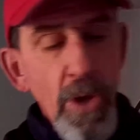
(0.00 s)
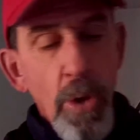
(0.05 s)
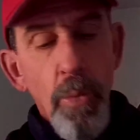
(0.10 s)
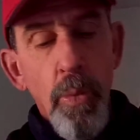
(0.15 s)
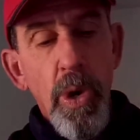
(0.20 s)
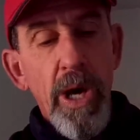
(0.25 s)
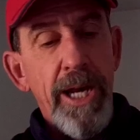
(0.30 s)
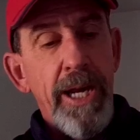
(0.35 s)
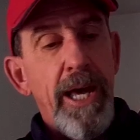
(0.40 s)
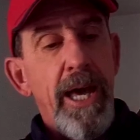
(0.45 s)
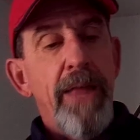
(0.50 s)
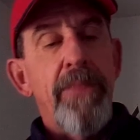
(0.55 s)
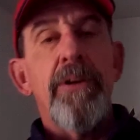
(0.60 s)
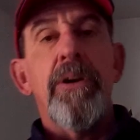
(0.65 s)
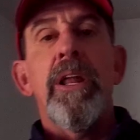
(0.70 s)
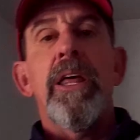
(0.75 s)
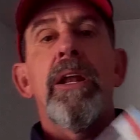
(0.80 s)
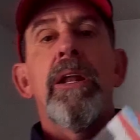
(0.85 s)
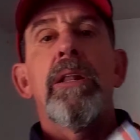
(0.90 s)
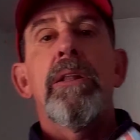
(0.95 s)
One other
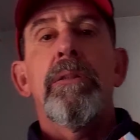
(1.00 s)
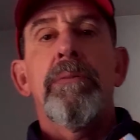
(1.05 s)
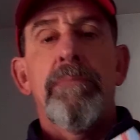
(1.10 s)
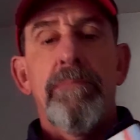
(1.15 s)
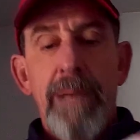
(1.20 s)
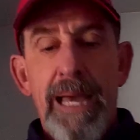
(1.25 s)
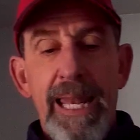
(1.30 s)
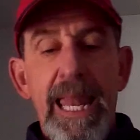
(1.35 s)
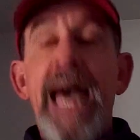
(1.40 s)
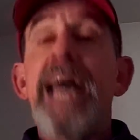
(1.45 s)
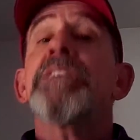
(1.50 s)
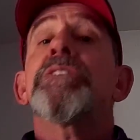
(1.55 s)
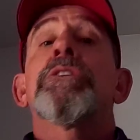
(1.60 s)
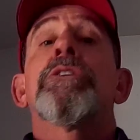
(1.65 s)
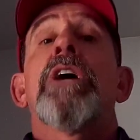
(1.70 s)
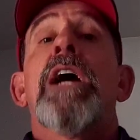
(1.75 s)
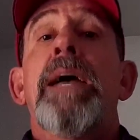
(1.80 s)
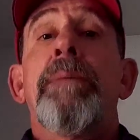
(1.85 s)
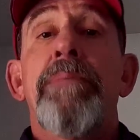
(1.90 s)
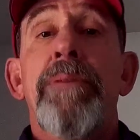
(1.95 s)
my last
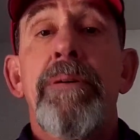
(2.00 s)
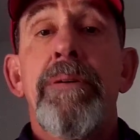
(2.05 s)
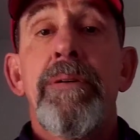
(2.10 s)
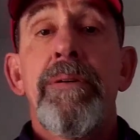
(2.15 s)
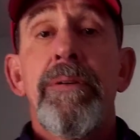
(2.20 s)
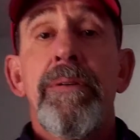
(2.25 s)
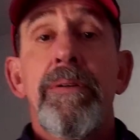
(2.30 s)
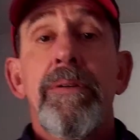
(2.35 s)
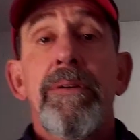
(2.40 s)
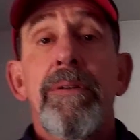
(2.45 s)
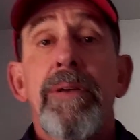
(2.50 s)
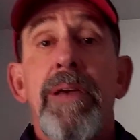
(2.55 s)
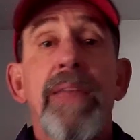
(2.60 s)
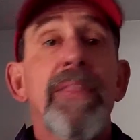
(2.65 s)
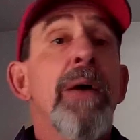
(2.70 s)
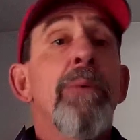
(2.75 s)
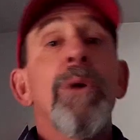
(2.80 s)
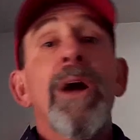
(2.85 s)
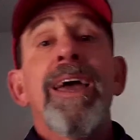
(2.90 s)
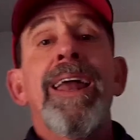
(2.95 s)
gripe, and
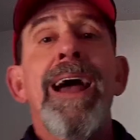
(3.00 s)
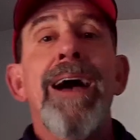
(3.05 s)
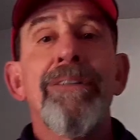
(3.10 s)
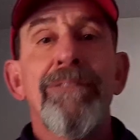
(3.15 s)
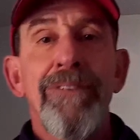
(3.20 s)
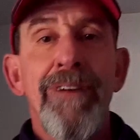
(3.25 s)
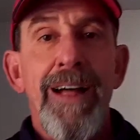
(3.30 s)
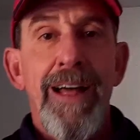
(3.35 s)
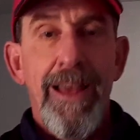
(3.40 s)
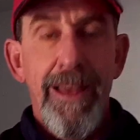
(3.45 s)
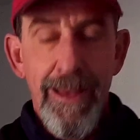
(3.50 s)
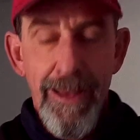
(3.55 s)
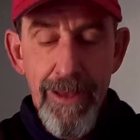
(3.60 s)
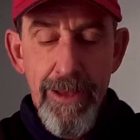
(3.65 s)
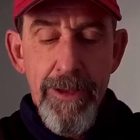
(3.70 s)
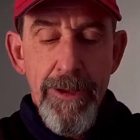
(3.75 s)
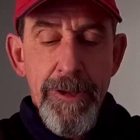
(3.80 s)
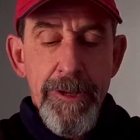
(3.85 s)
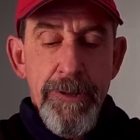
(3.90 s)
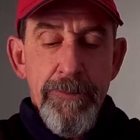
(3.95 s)
then we'll get out and fly.
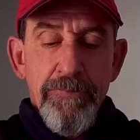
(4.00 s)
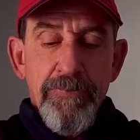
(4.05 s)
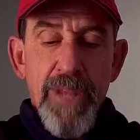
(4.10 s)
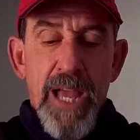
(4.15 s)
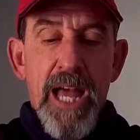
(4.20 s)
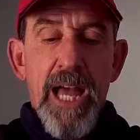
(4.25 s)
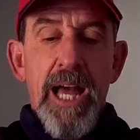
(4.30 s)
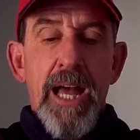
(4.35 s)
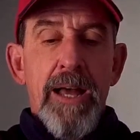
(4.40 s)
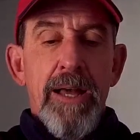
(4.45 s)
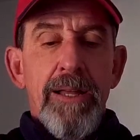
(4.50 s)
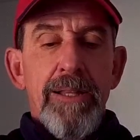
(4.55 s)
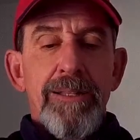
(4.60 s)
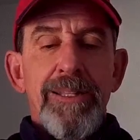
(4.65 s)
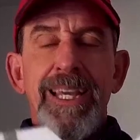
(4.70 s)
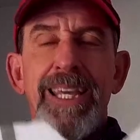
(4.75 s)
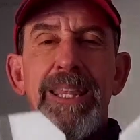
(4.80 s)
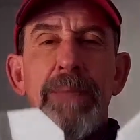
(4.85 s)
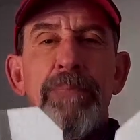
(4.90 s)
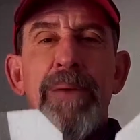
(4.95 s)

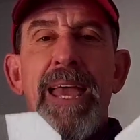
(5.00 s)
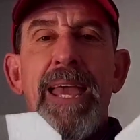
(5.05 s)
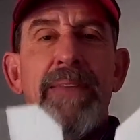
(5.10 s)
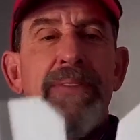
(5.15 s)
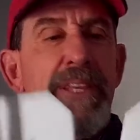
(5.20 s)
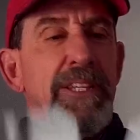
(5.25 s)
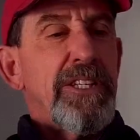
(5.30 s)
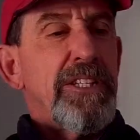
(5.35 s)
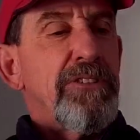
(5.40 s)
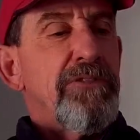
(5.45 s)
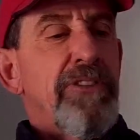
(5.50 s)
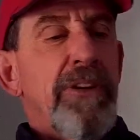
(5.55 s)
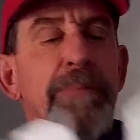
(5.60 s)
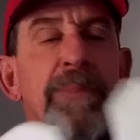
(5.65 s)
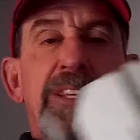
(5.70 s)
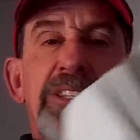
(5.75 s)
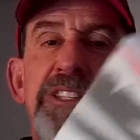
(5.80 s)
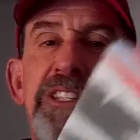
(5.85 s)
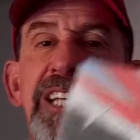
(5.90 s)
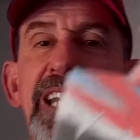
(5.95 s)
Look at the paint. This is from
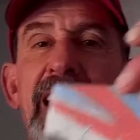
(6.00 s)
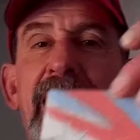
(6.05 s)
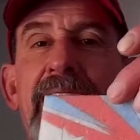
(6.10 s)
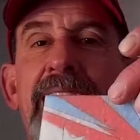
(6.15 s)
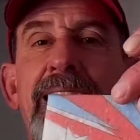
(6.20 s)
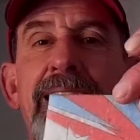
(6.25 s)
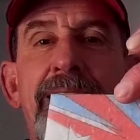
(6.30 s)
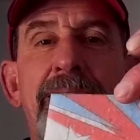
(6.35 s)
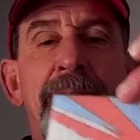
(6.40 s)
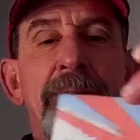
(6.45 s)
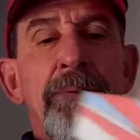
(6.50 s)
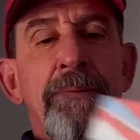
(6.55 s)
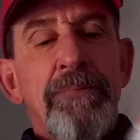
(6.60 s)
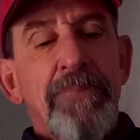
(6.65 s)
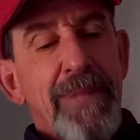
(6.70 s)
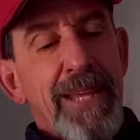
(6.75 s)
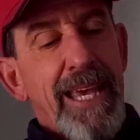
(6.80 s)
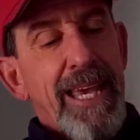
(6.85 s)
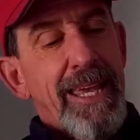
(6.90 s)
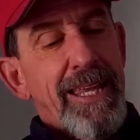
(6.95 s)
the Slick,
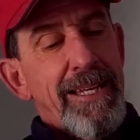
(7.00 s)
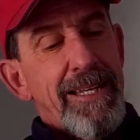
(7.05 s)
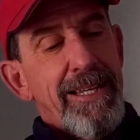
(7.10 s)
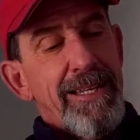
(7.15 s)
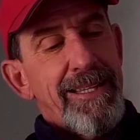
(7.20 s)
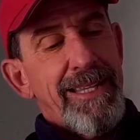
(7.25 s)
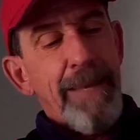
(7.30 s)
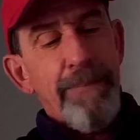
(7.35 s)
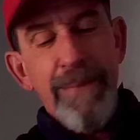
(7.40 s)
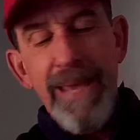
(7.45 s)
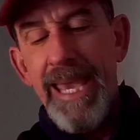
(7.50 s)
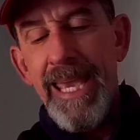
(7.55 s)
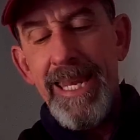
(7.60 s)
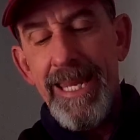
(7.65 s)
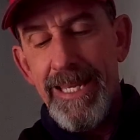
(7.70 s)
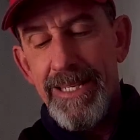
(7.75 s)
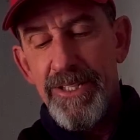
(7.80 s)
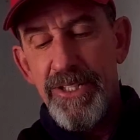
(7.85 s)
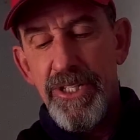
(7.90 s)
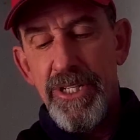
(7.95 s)
and that paint
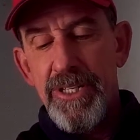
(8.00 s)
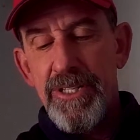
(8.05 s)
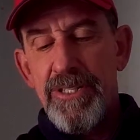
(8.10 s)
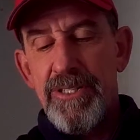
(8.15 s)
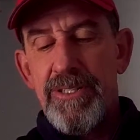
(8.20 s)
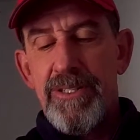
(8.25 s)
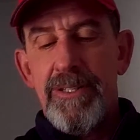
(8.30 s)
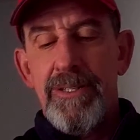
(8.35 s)
is just